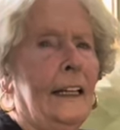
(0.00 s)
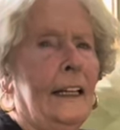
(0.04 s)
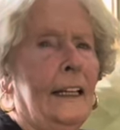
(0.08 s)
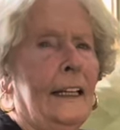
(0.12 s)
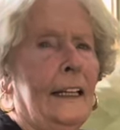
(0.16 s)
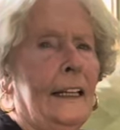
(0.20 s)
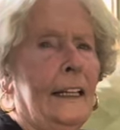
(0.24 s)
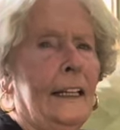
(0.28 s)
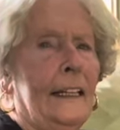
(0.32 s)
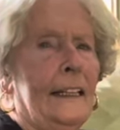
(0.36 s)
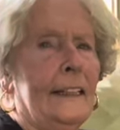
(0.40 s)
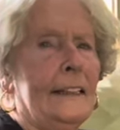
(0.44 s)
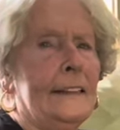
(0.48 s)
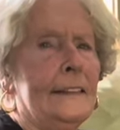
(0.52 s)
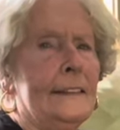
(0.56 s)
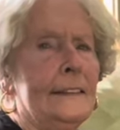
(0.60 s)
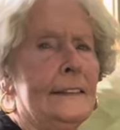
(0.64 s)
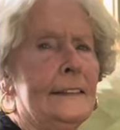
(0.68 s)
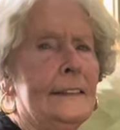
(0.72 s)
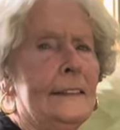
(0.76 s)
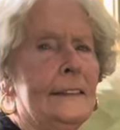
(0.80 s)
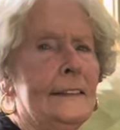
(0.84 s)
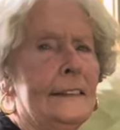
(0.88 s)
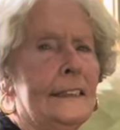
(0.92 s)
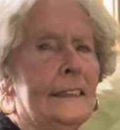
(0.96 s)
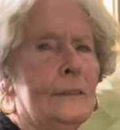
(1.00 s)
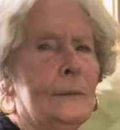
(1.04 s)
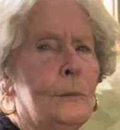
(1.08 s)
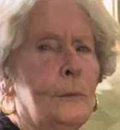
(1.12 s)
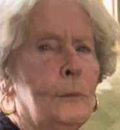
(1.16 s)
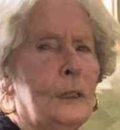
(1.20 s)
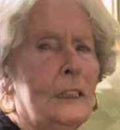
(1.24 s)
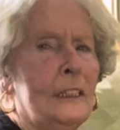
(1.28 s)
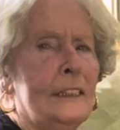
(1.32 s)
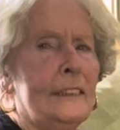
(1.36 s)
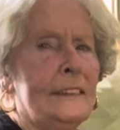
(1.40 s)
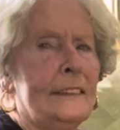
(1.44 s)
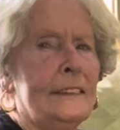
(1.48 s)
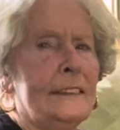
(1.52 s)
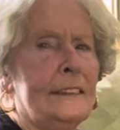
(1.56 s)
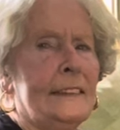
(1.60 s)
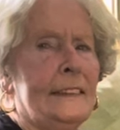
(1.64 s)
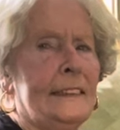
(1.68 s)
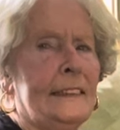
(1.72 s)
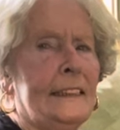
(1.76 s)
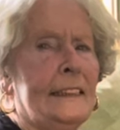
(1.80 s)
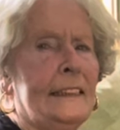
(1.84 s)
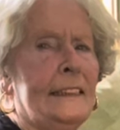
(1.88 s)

Is it whiskey?